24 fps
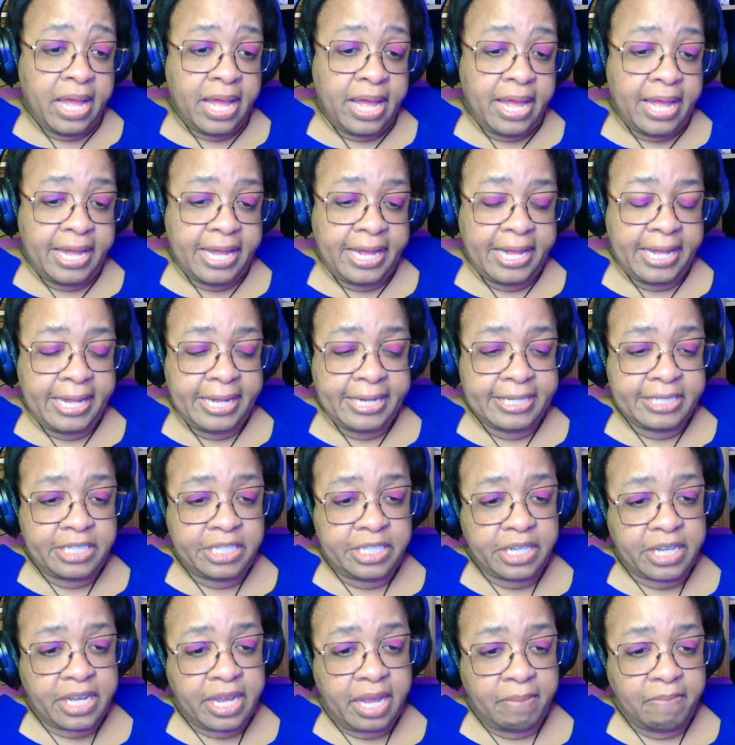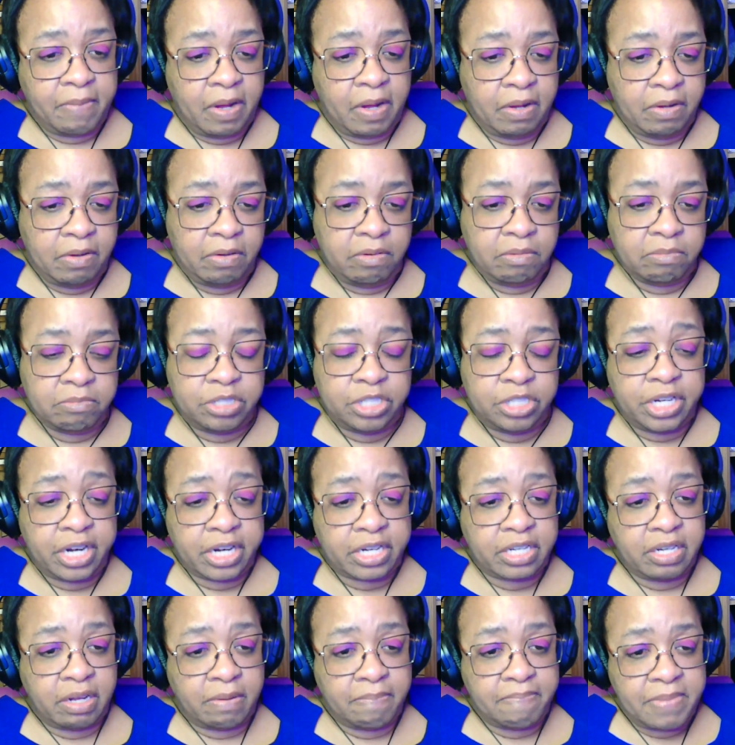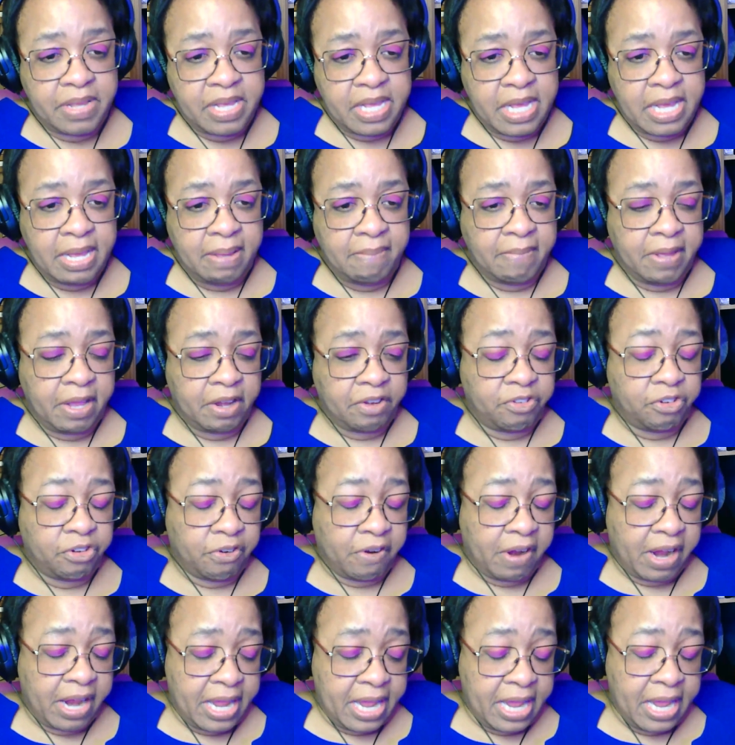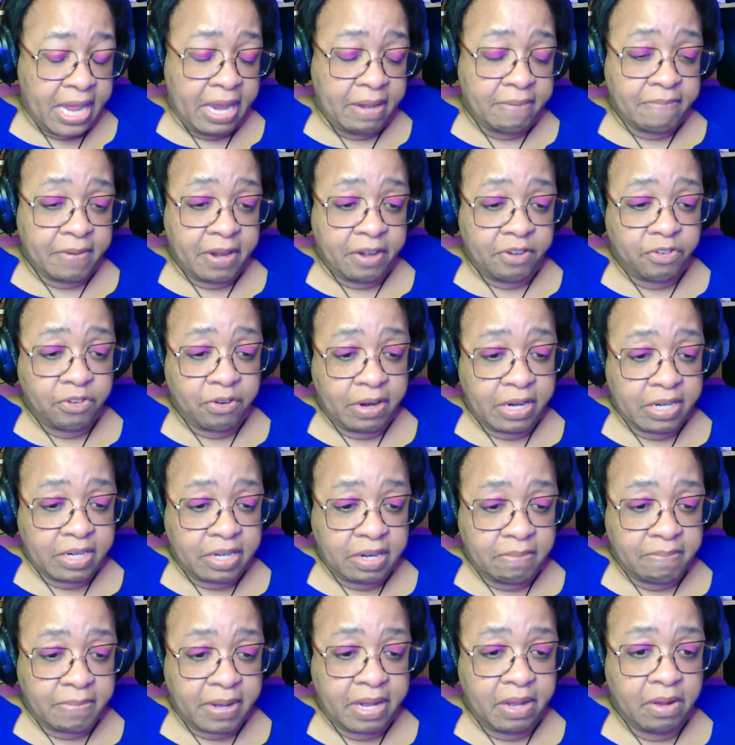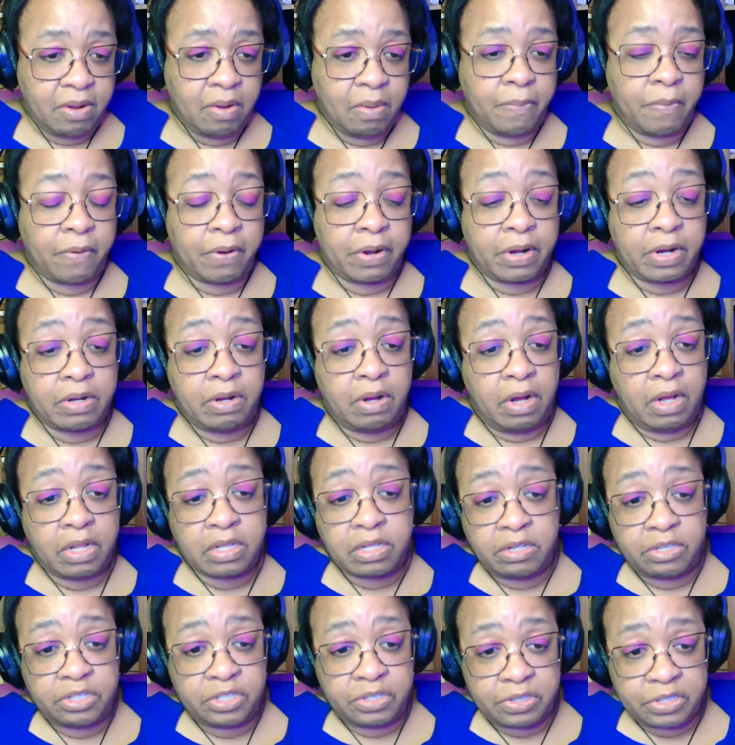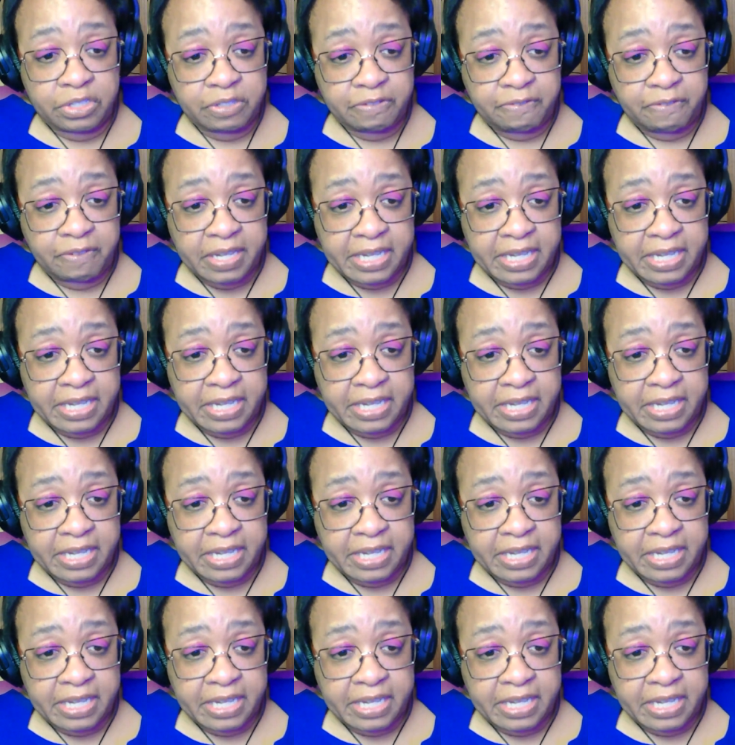And she came home, she checked on me, made sure I ate, made sure I did my homework, all those sorts of